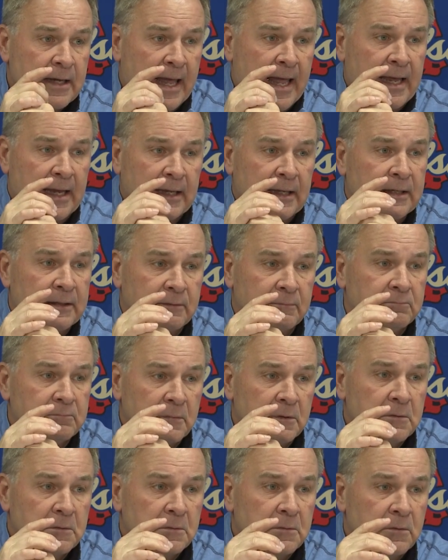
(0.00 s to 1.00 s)
And
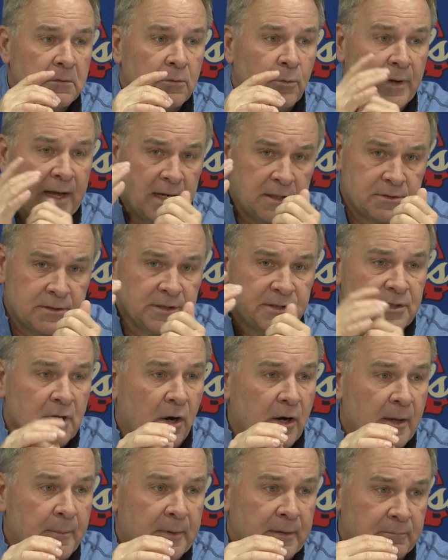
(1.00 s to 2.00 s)
we actually
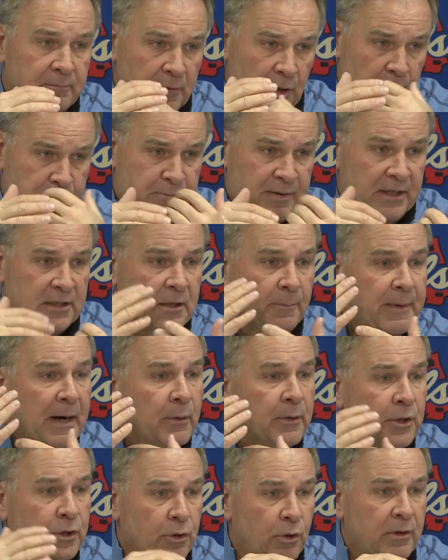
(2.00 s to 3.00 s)
saw him and picked up our
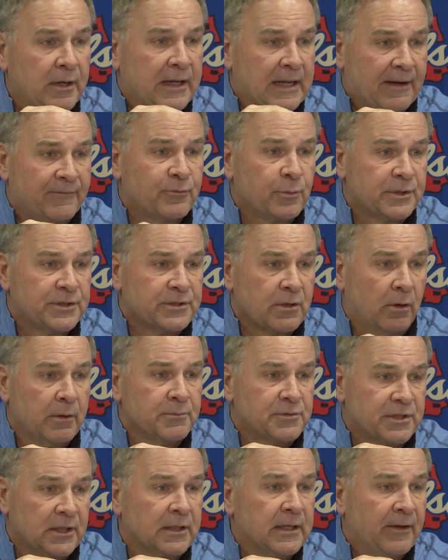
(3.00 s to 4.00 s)
recruiting after we saw
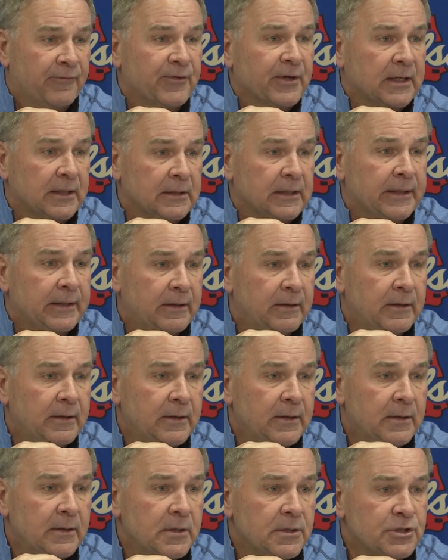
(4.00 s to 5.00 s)
him significantly.
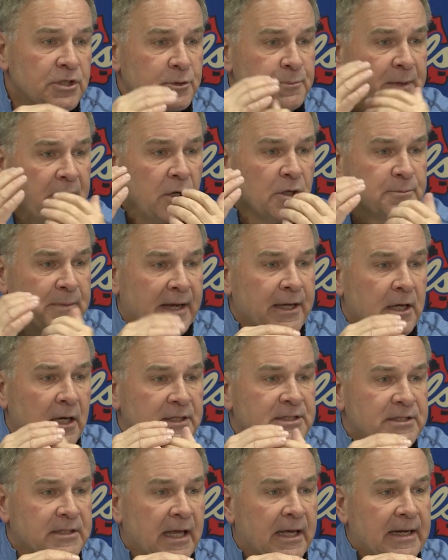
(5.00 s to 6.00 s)
Just because my
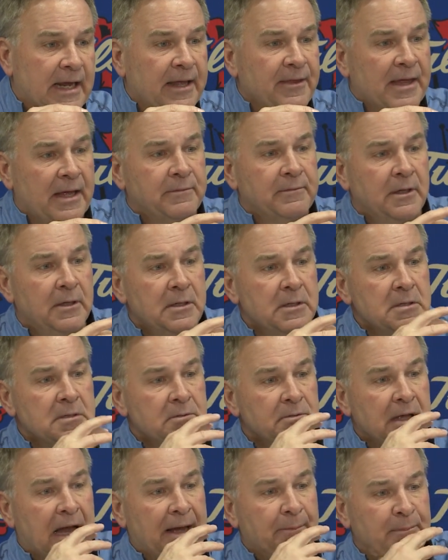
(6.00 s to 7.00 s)
gut said, hey, that
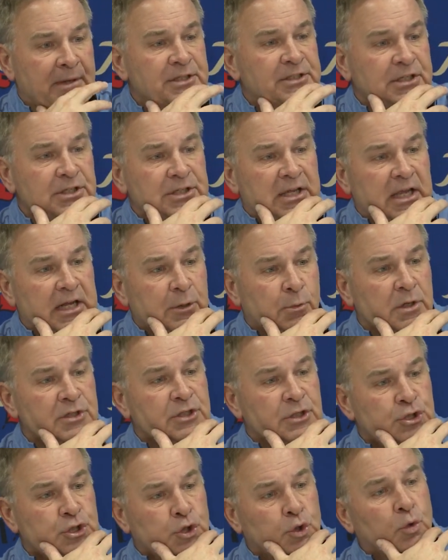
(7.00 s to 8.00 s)
I missed this kid. He
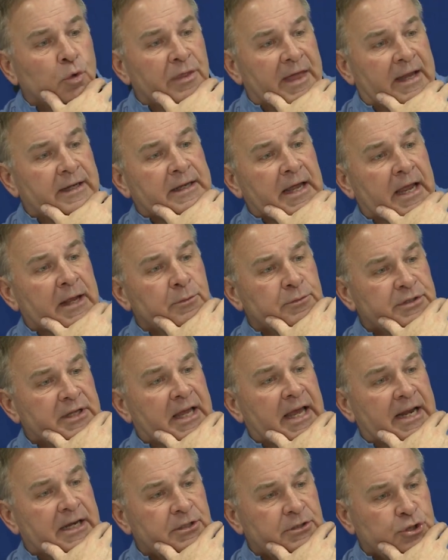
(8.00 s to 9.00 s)
wasn't in school that day. He was
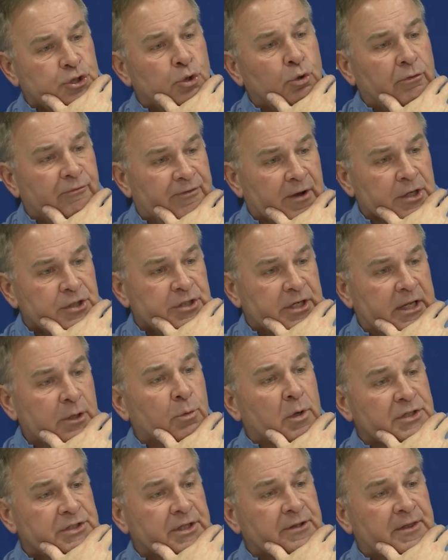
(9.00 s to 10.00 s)
at a school function. He
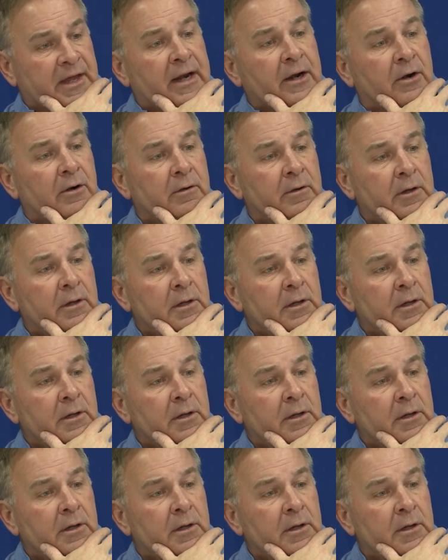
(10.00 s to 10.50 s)
wasn't there.